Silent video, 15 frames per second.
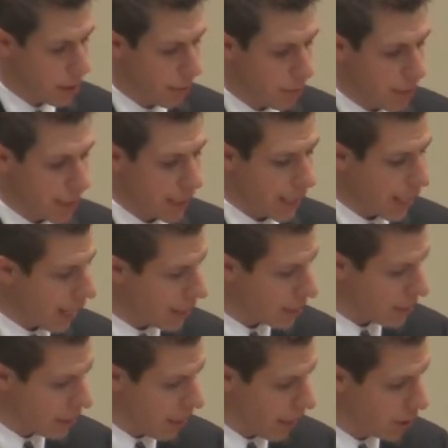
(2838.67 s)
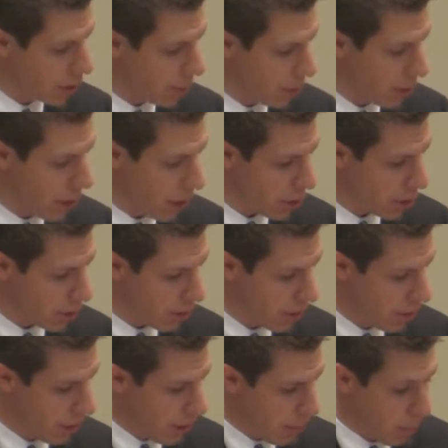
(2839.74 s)
something less than excommunication.
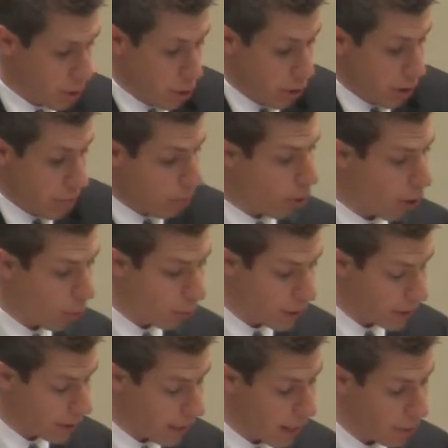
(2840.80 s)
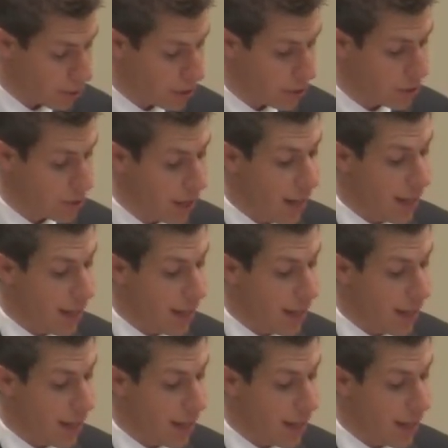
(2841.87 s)
But surely Paul wouldn't allow such